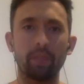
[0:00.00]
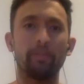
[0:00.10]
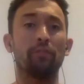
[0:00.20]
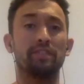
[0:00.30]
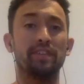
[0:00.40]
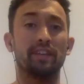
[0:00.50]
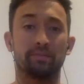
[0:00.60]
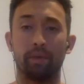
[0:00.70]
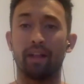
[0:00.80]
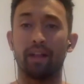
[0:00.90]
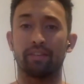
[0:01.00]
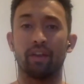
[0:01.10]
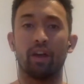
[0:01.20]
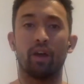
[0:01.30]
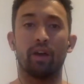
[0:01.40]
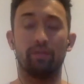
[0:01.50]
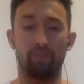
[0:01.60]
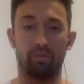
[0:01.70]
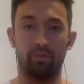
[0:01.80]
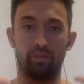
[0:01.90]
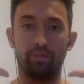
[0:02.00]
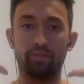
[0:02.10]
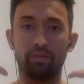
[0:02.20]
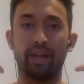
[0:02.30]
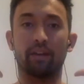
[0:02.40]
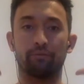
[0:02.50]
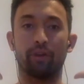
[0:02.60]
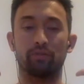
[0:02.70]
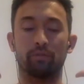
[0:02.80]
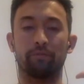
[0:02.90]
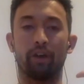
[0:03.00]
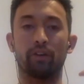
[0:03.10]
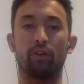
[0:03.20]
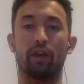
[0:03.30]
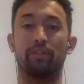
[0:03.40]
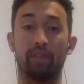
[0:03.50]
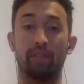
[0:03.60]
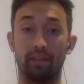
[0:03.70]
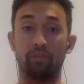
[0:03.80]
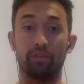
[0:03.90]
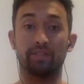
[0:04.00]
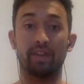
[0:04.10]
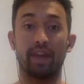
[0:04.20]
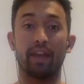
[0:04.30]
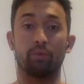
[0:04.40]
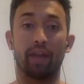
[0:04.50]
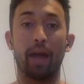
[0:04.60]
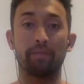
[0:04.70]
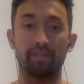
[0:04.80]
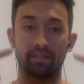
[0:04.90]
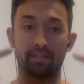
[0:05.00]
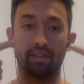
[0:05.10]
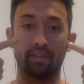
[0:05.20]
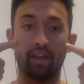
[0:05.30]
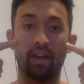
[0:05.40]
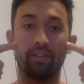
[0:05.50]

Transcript: But then over six months, if you if you take a front-on photograph and, and you do the scans, what happens is that